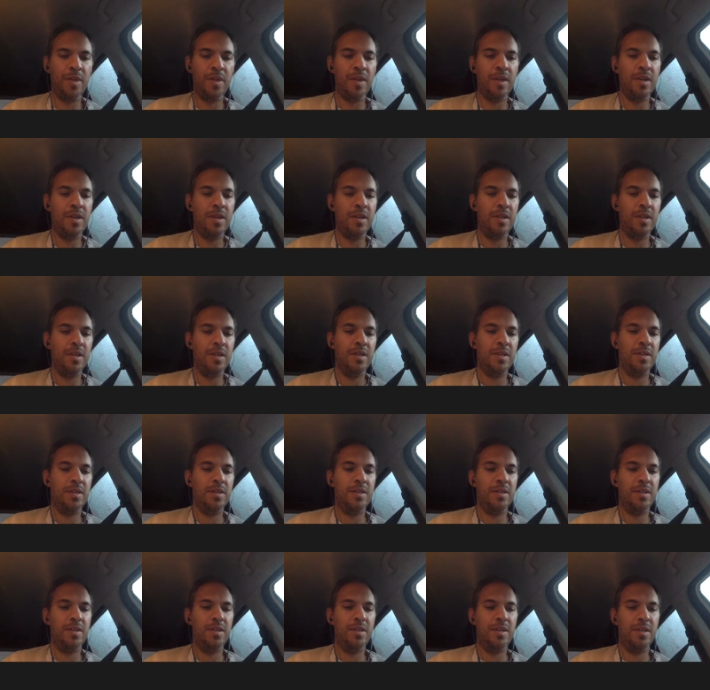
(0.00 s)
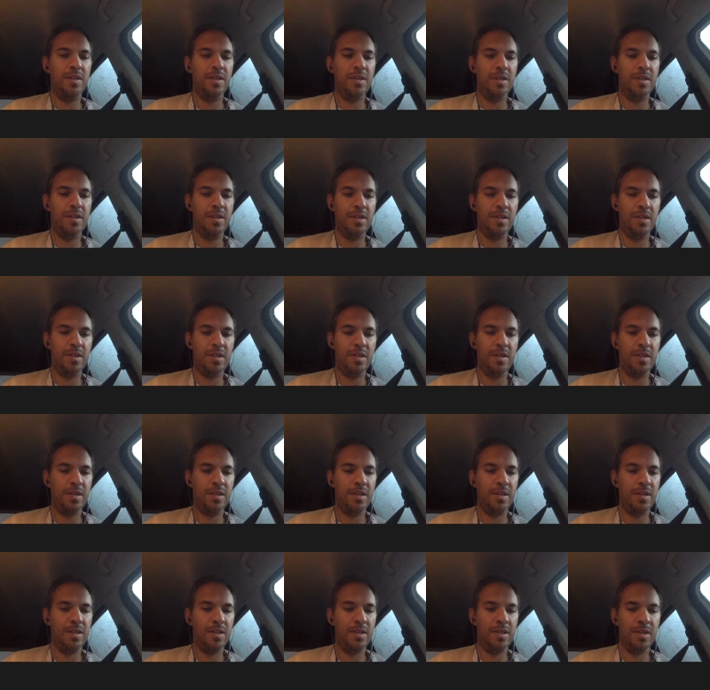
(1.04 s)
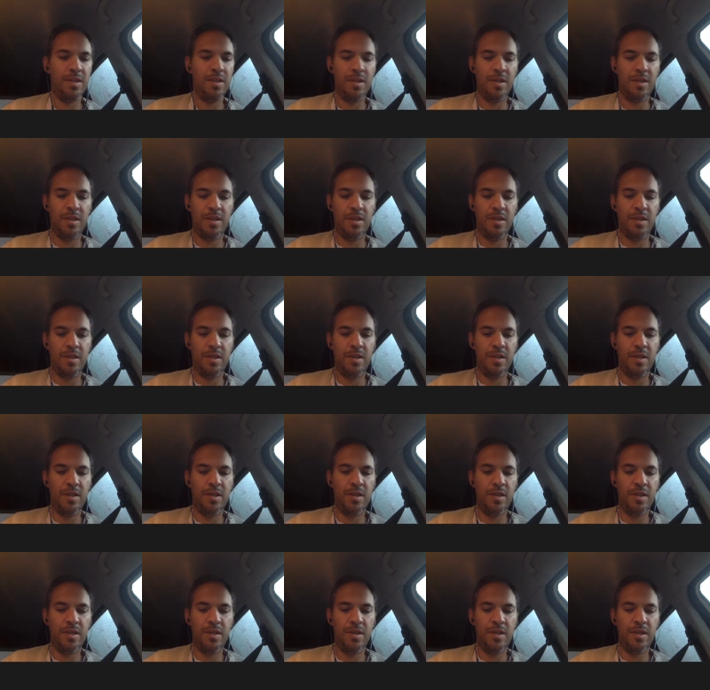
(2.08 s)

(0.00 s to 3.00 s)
No one is speaking in this clip.